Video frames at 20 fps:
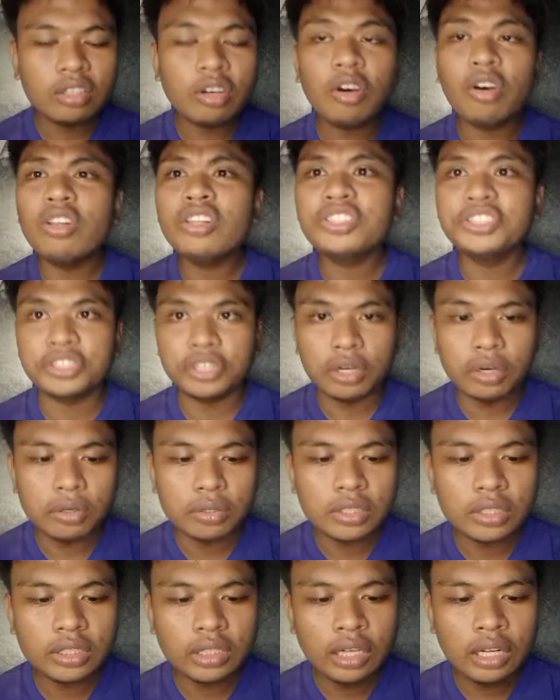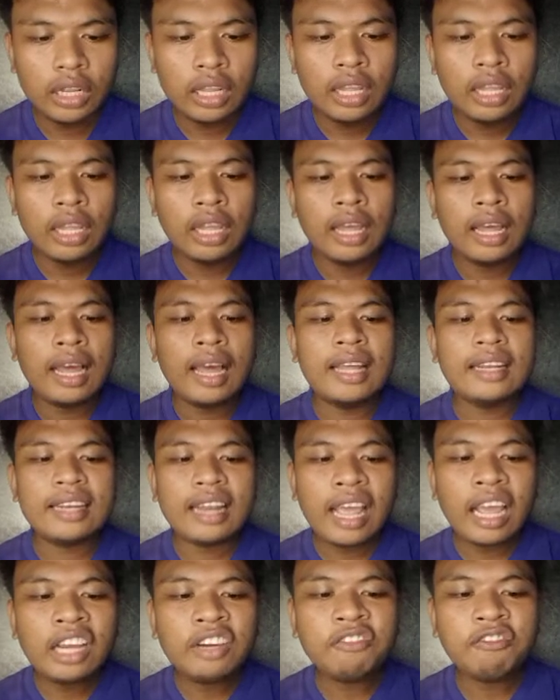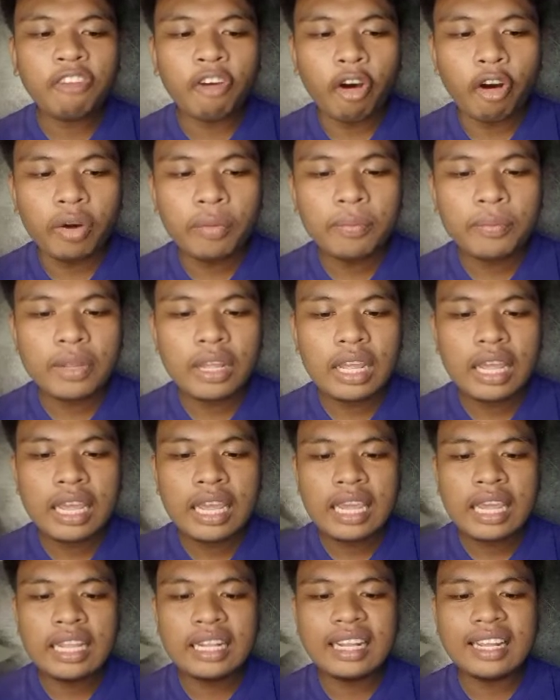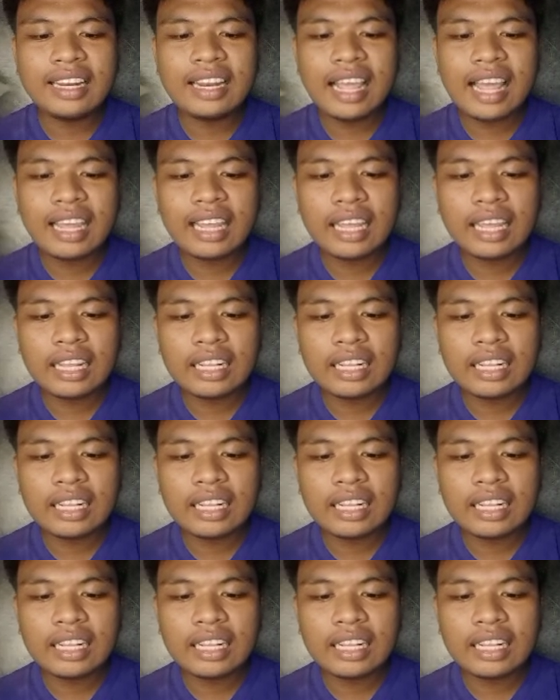cold drawn, a neck forms in the neck,